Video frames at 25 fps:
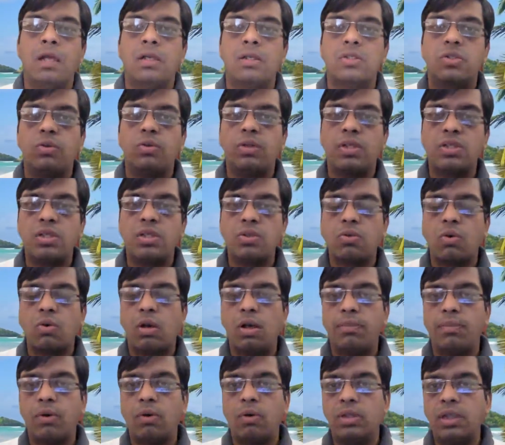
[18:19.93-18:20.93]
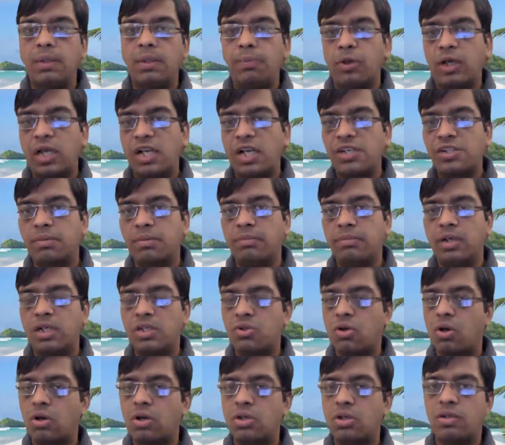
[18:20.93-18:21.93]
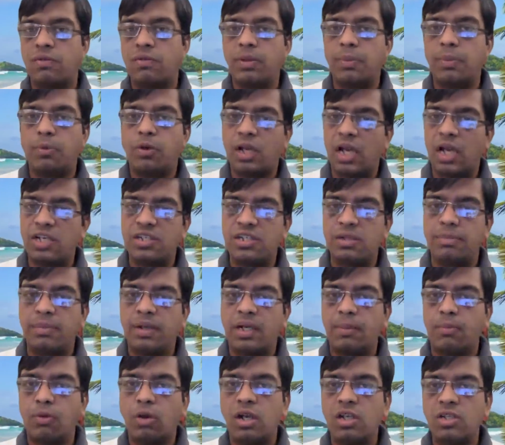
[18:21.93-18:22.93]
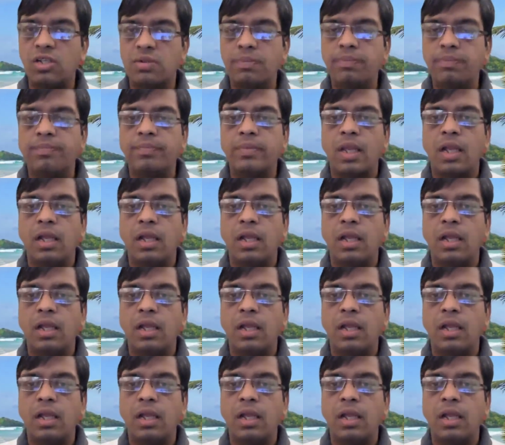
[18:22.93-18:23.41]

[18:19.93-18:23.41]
So this is all about the potassium disorders of the potassium metabolism.